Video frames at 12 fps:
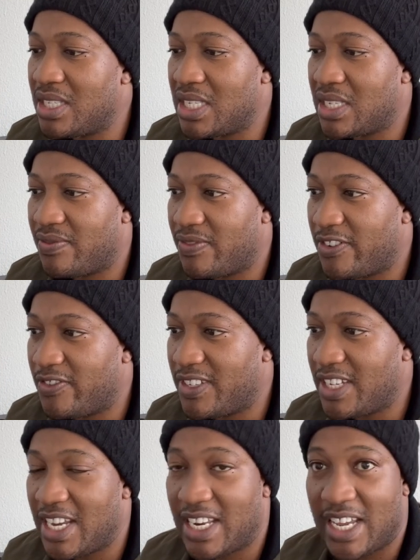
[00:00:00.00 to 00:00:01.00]
there's a
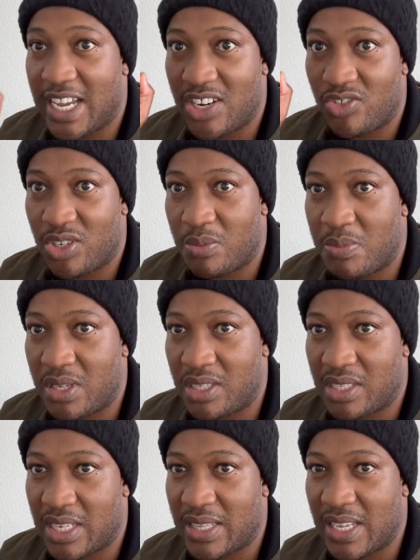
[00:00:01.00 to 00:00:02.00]
50 and 100
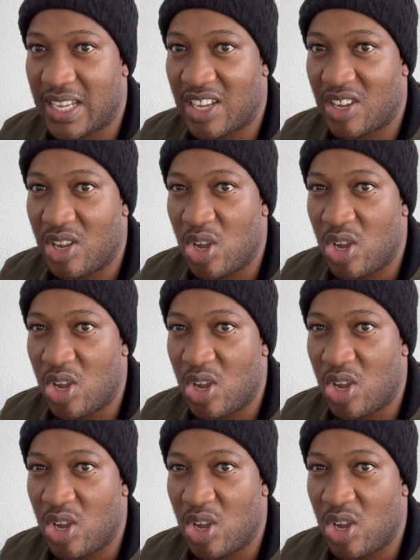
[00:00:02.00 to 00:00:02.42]
mils, I think,